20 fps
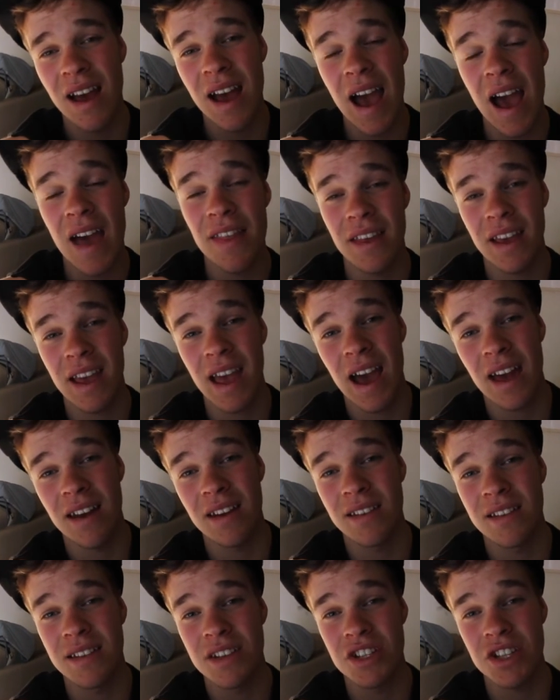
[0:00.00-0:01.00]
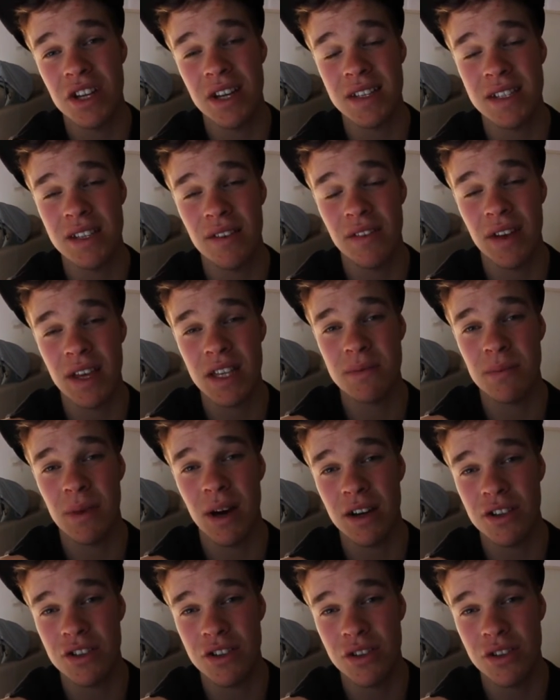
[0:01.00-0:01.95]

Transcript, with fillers: and the Canon G seven X Mark